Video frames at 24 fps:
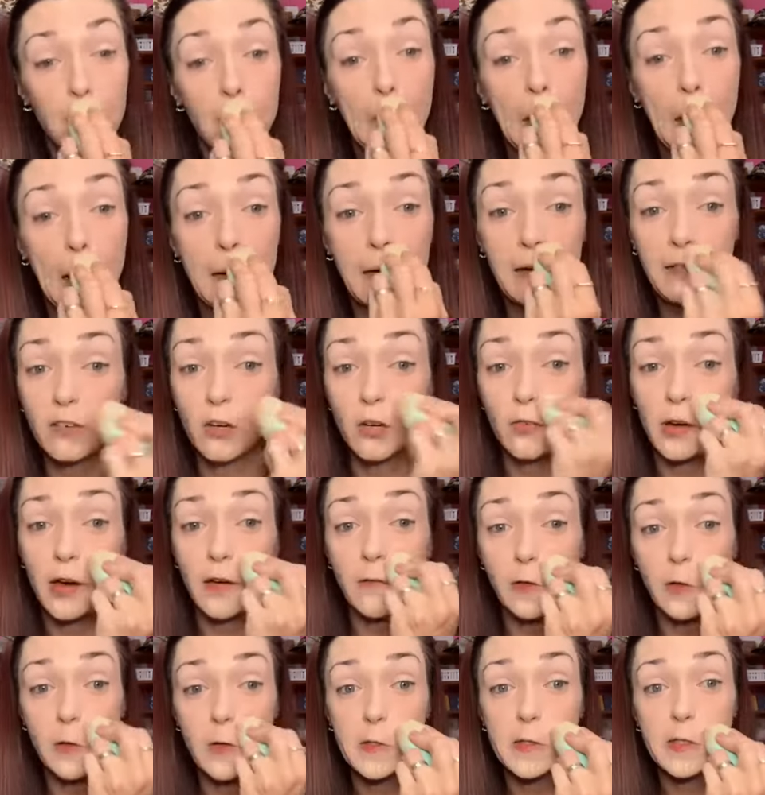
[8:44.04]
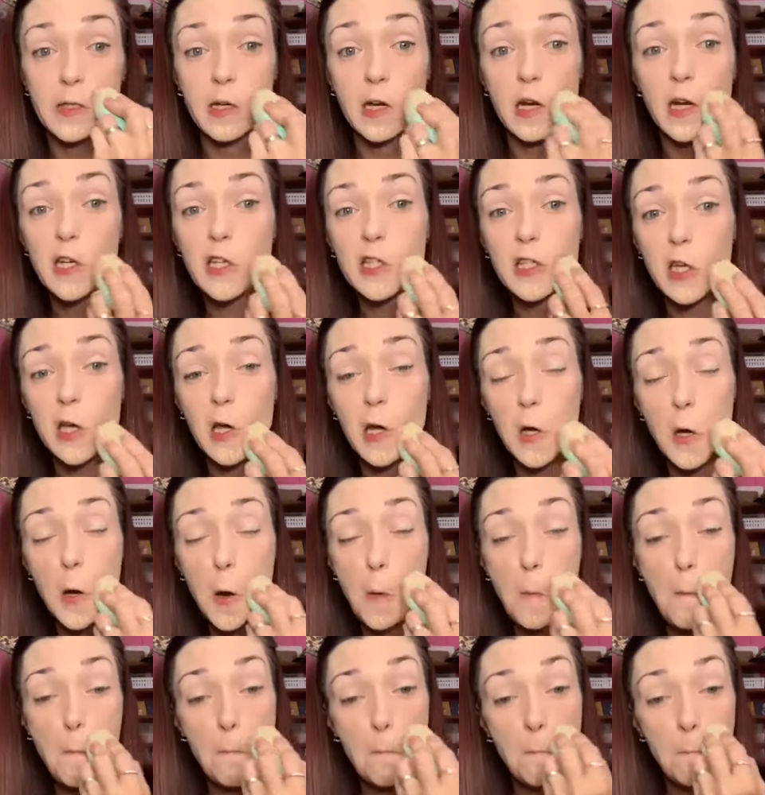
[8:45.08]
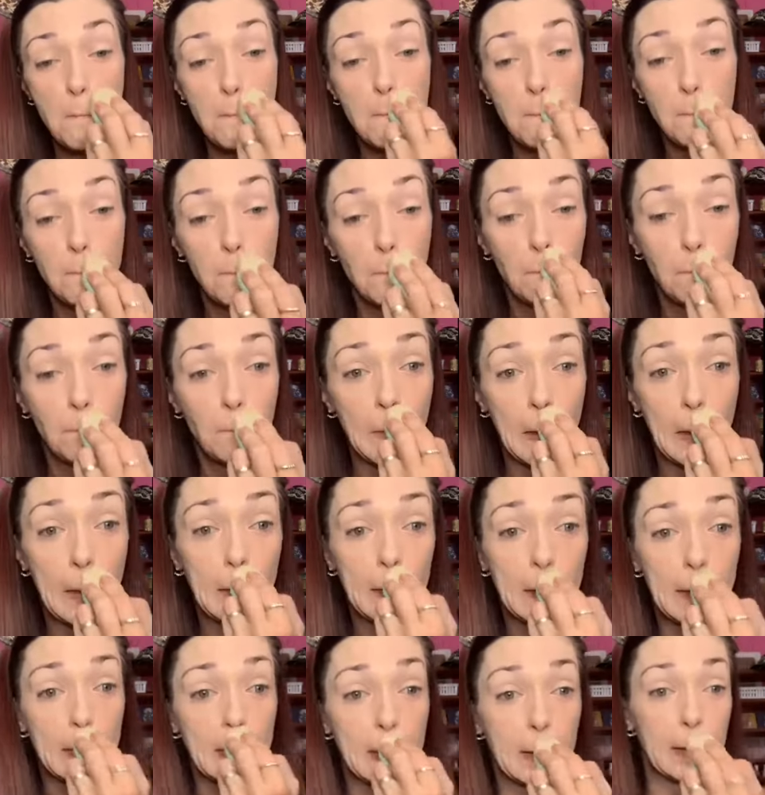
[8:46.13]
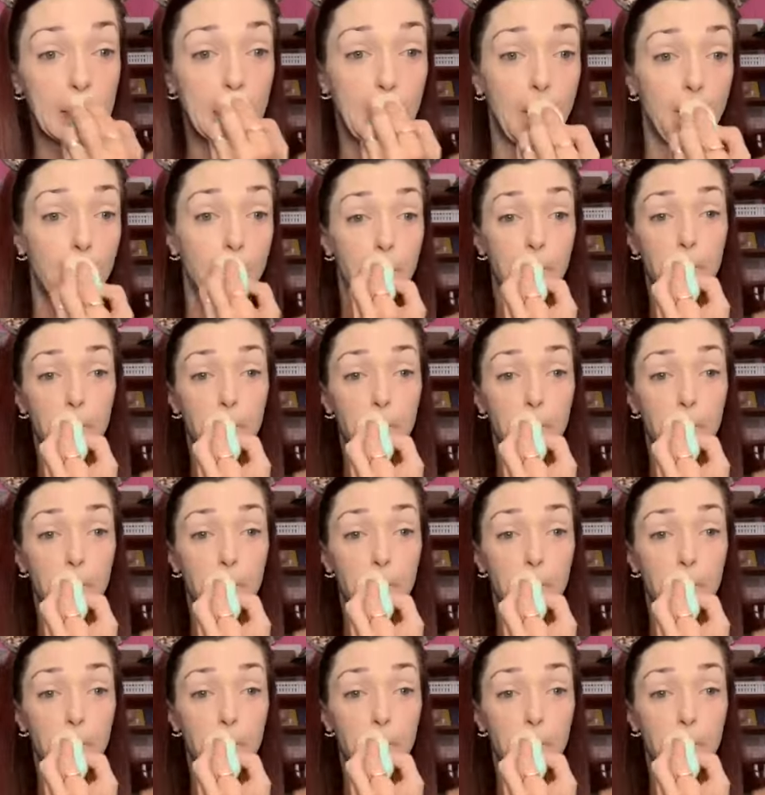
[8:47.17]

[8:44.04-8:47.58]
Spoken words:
I don't even know if I've used an eyeshadow. I don't think so.